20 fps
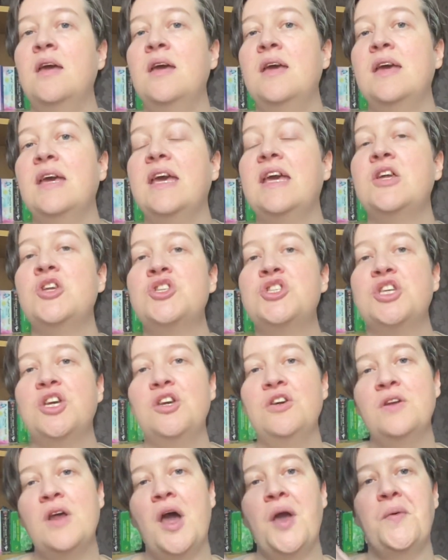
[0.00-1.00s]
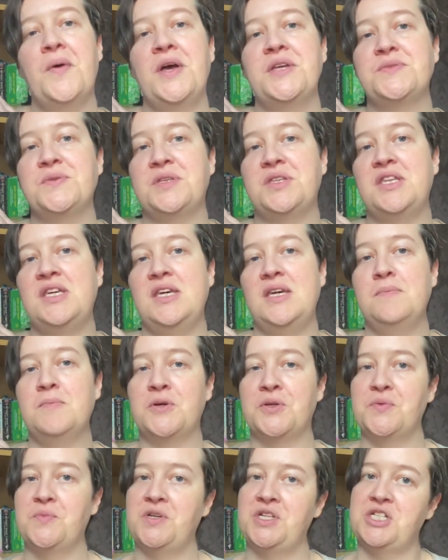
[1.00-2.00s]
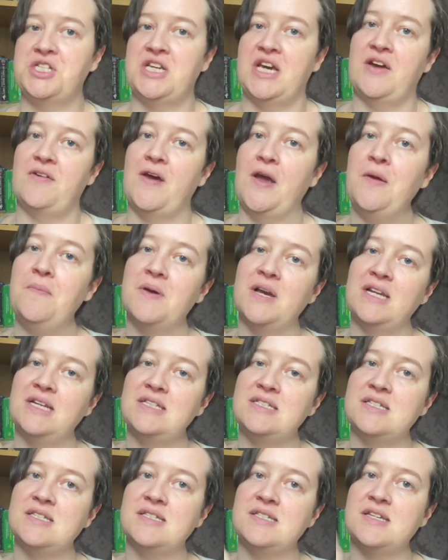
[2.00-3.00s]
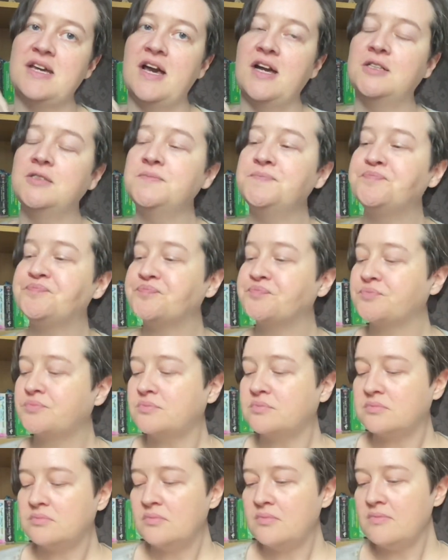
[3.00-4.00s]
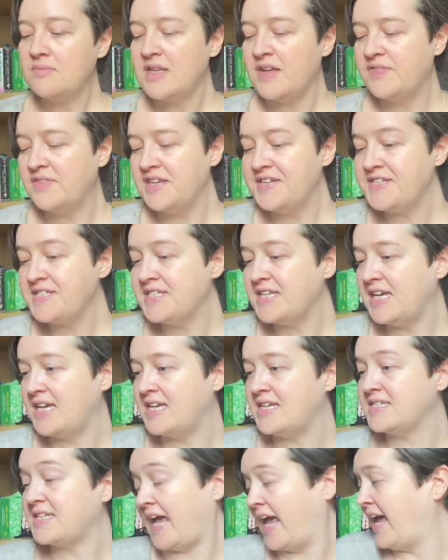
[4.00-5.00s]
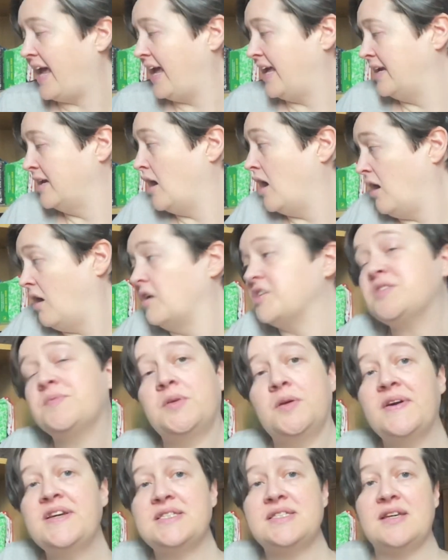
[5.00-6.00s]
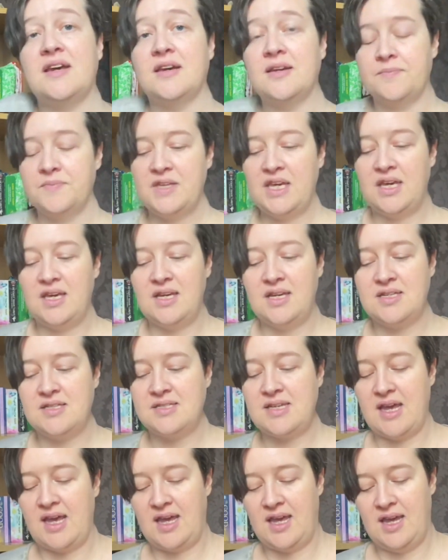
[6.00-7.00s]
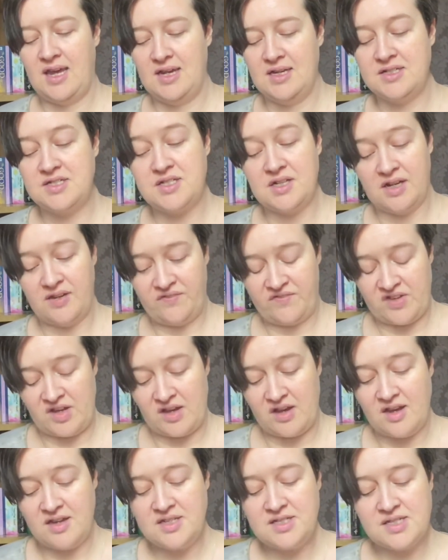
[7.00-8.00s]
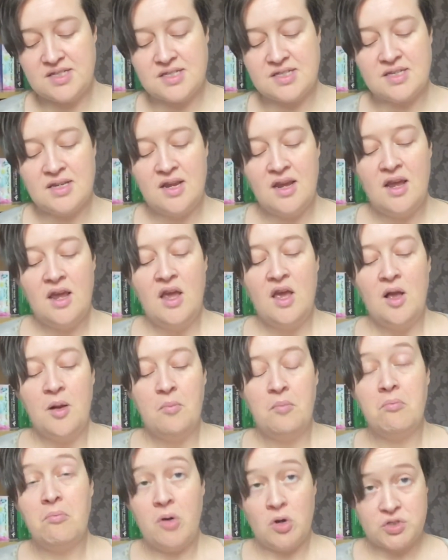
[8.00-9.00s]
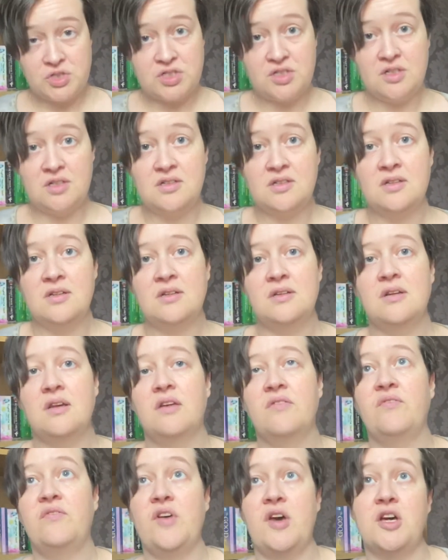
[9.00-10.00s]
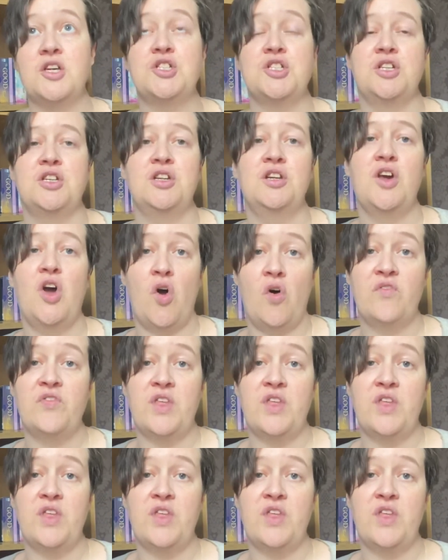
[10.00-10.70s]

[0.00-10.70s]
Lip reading: In June, I worked with the Modern Witch Tarot by Lisa Sterle. This is an RWS deck. It is a diverse, modern version of the